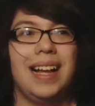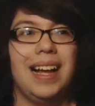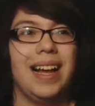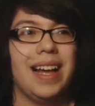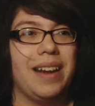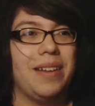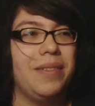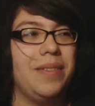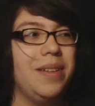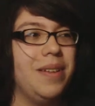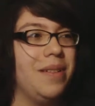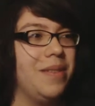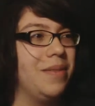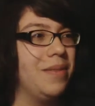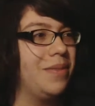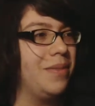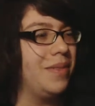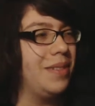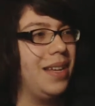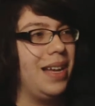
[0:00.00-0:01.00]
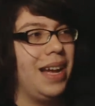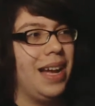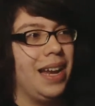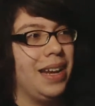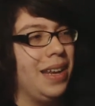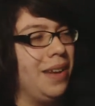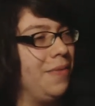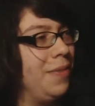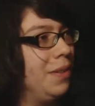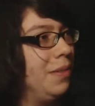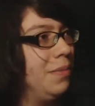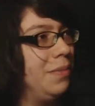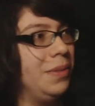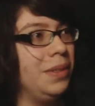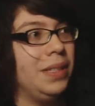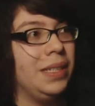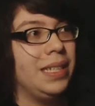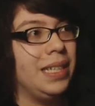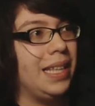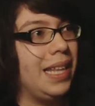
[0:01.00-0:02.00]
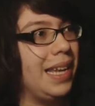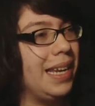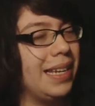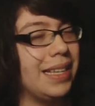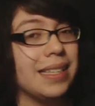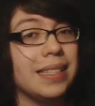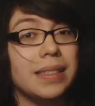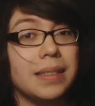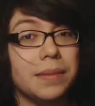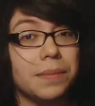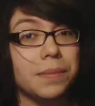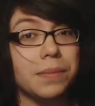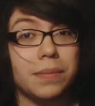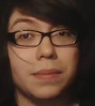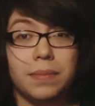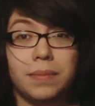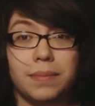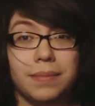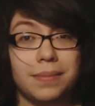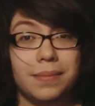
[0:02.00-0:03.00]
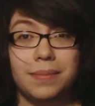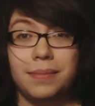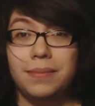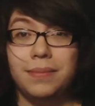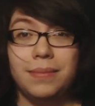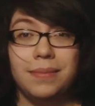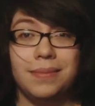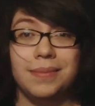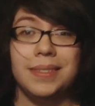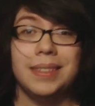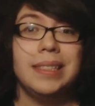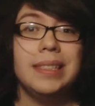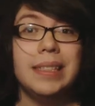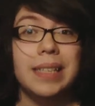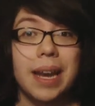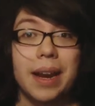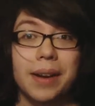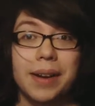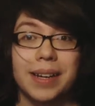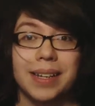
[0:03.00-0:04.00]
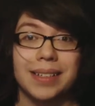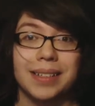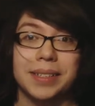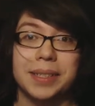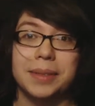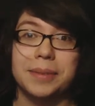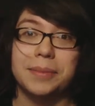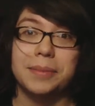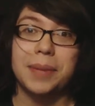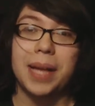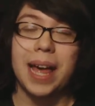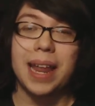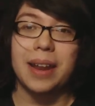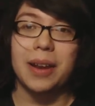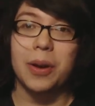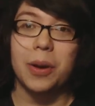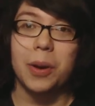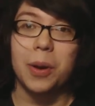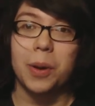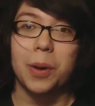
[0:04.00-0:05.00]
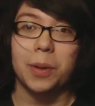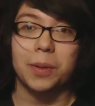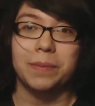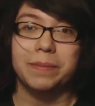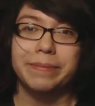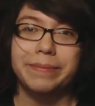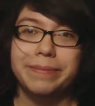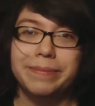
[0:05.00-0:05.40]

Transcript: I don't know. I never really liked staring at a girl.